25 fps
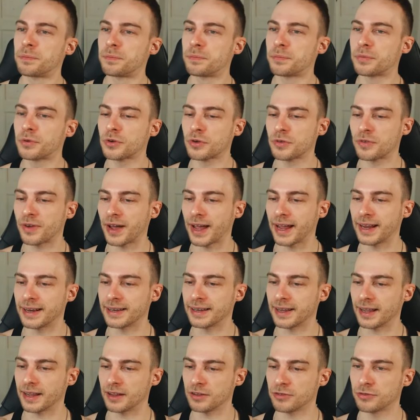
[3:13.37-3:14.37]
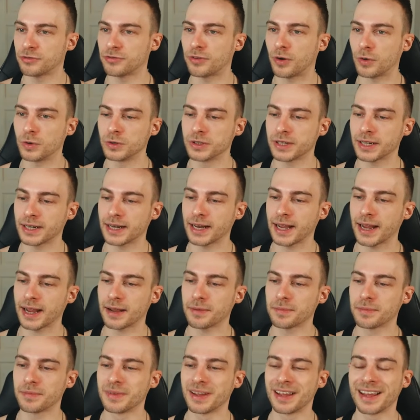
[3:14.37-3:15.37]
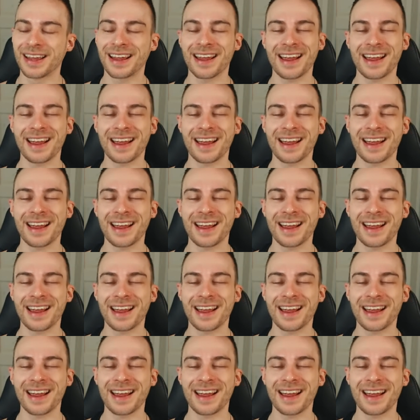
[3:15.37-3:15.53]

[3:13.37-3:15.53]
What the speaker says: provide a folder name,